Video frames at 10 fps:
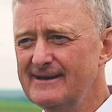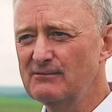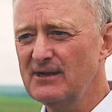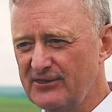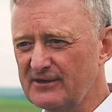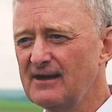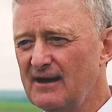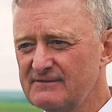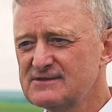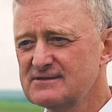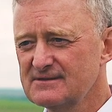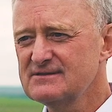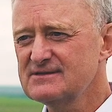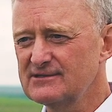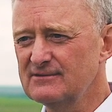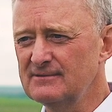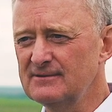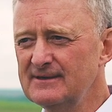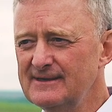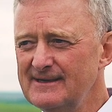with their calves. So
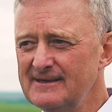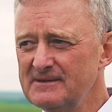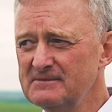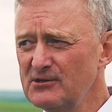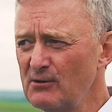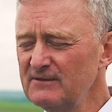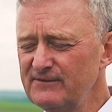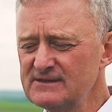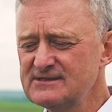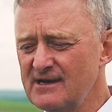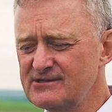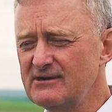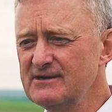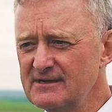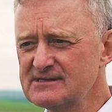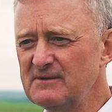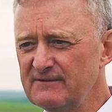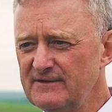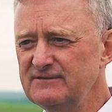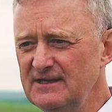normal field size around here is about
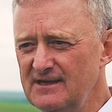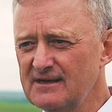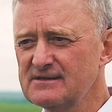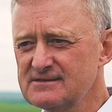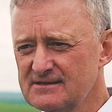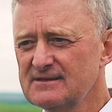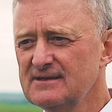15 acres,